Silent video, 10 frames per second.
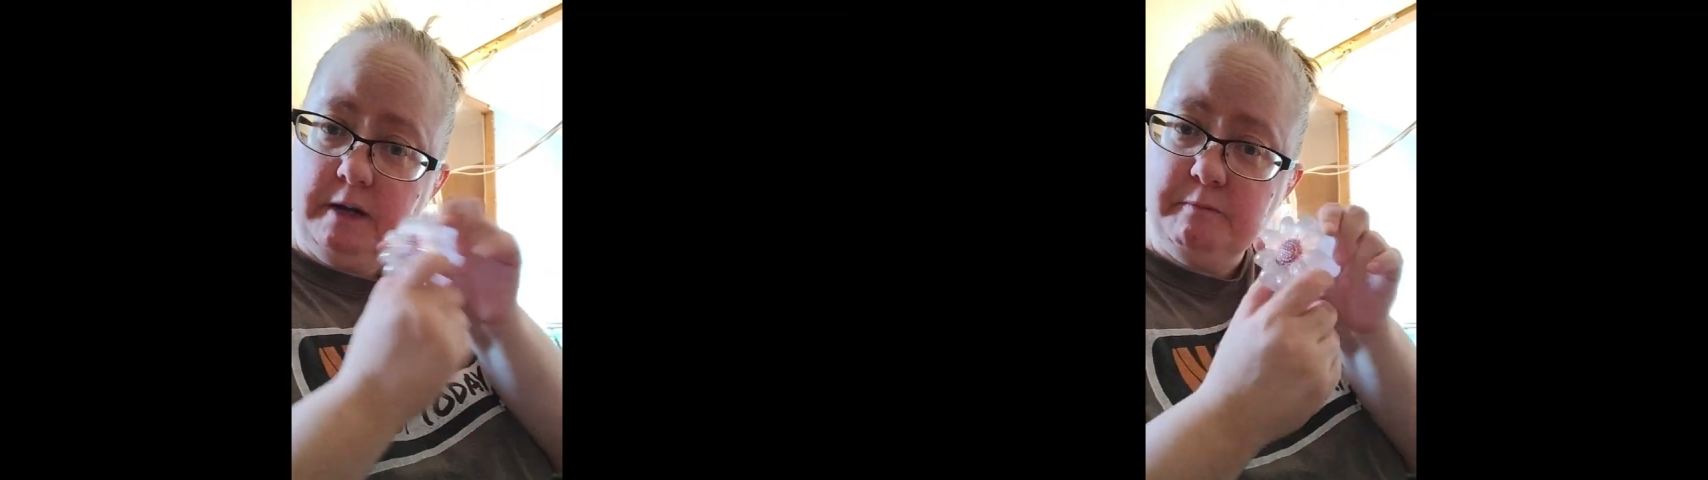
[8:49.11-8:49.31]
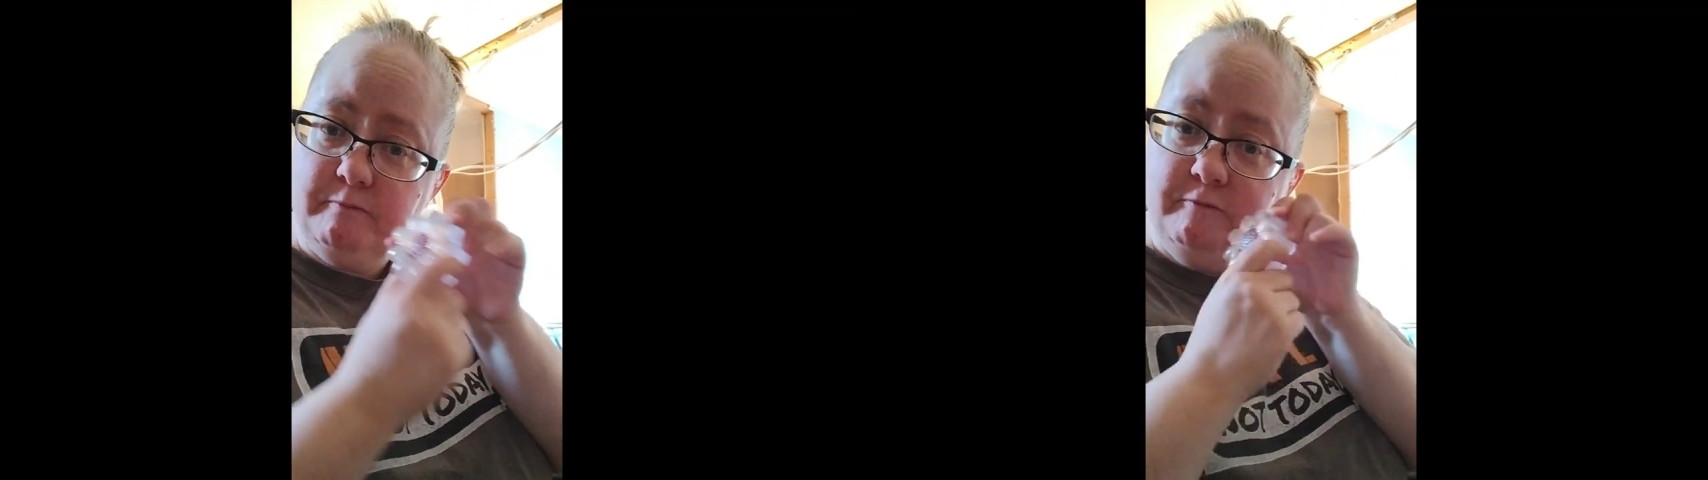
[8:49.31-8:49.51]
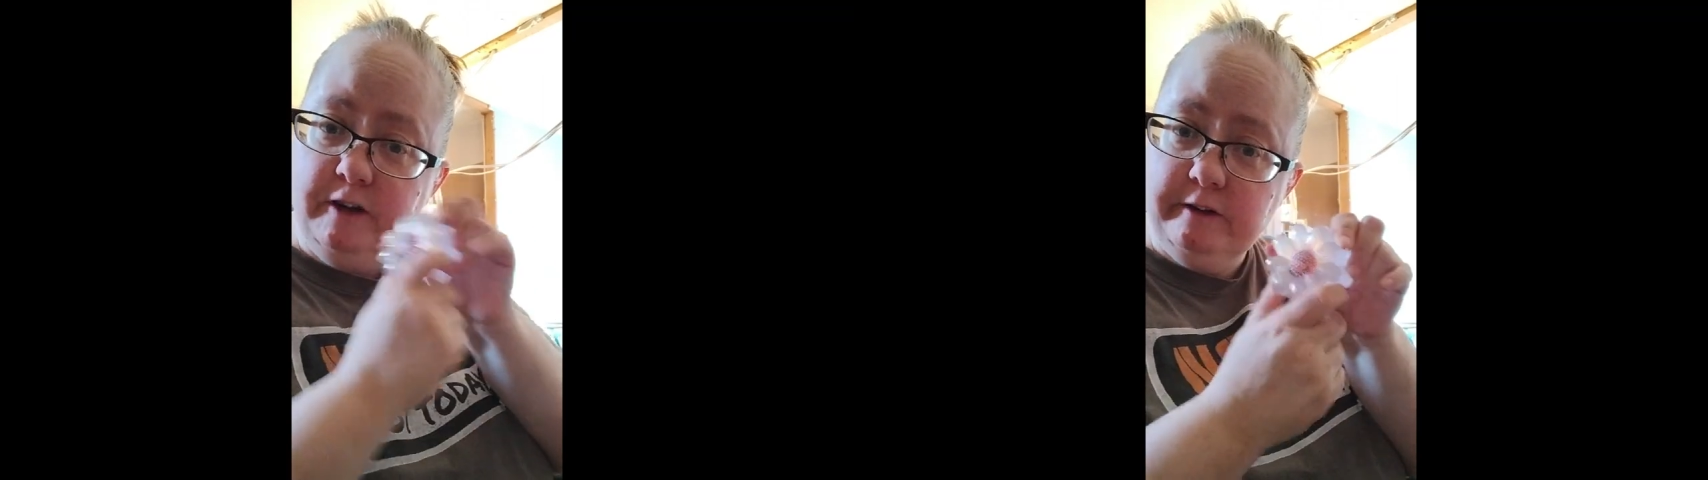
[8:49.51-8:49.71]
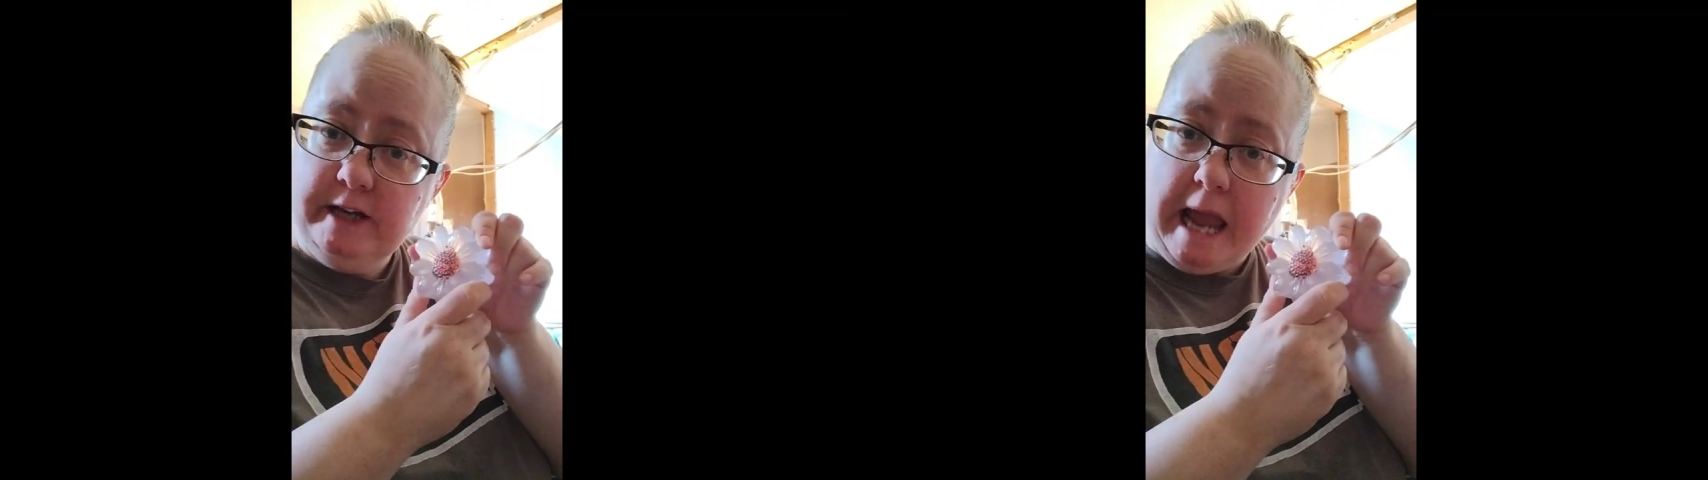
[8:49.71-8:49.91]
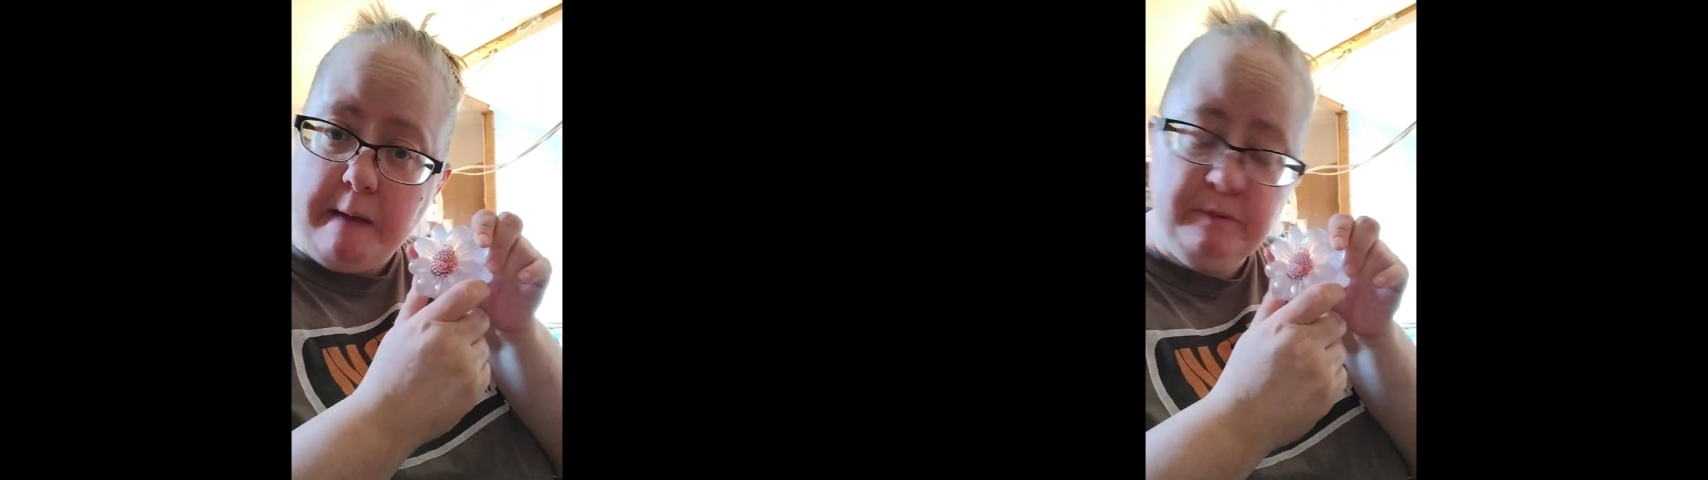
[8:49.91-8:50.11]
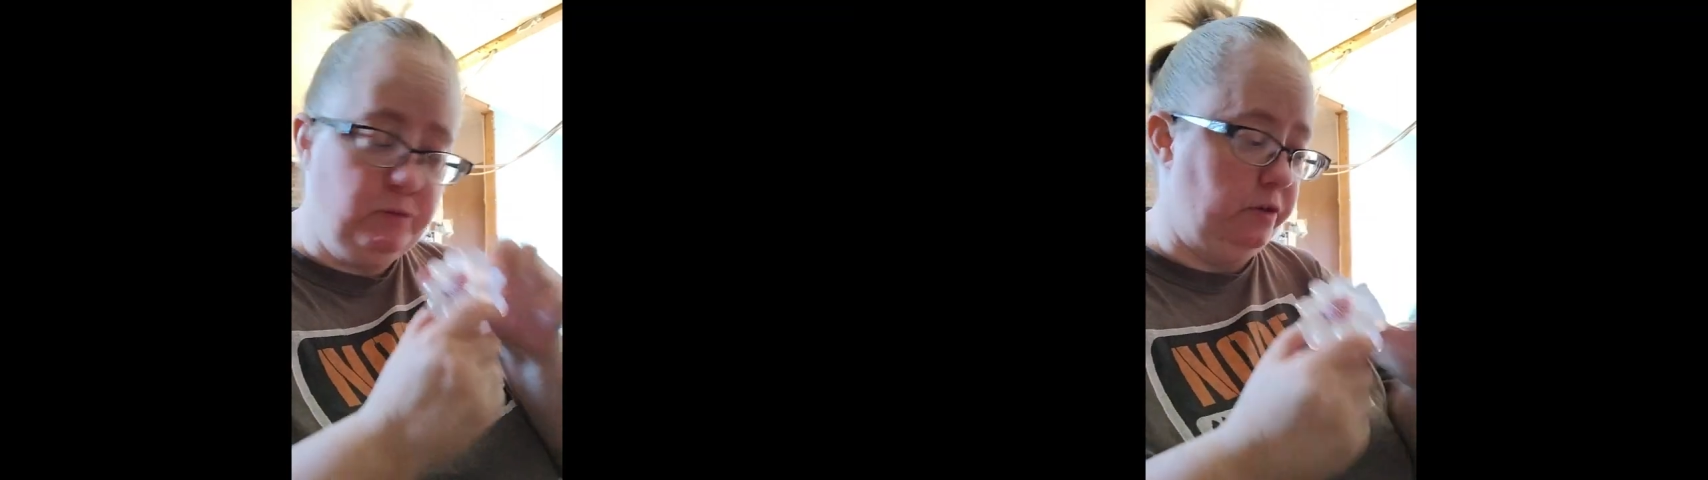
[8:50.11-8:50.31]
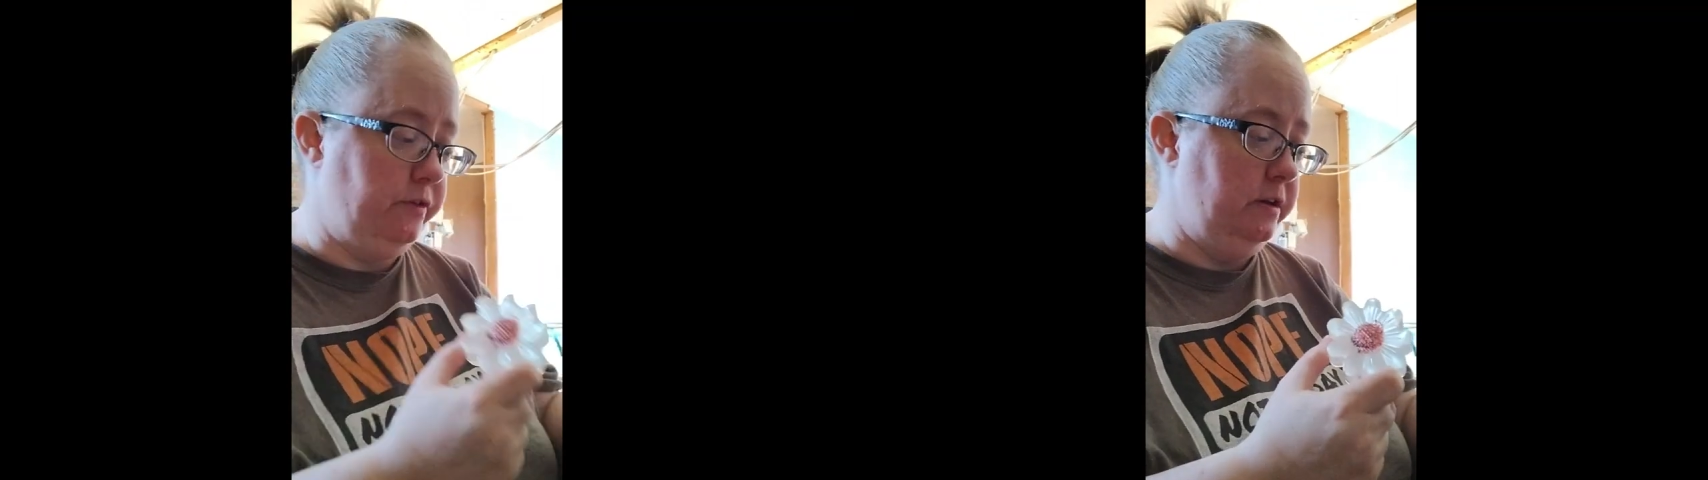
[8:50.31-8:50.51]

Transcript: I'm very happy with